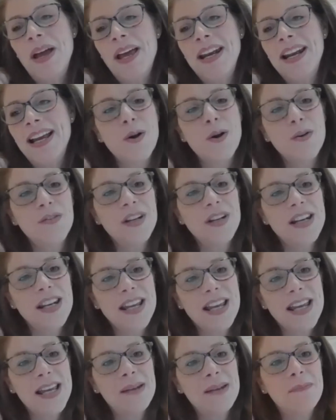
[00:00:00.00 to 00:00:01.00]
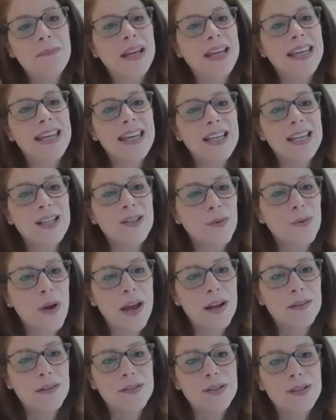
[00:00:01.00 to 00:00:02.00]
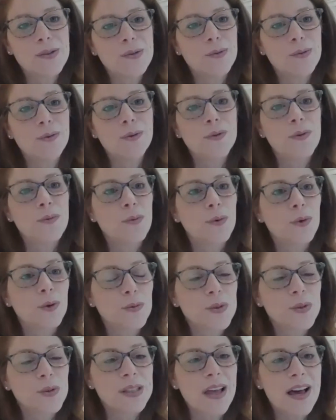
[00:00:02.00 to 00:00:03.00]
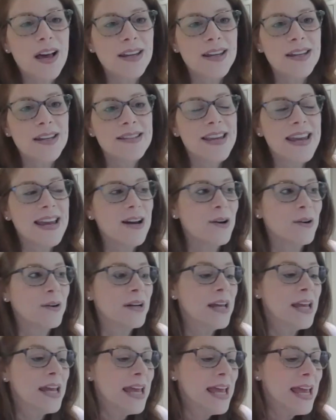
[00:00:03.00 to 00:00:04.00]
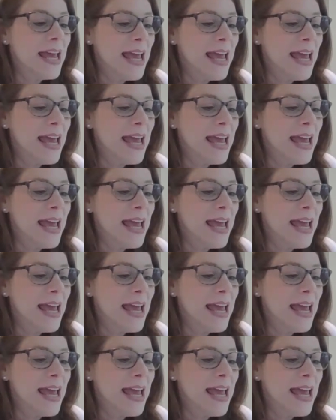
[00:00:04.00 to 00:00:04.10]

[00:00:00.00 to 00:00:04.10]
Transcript: And COVID had hit, my kids were out of school, the world was locking down.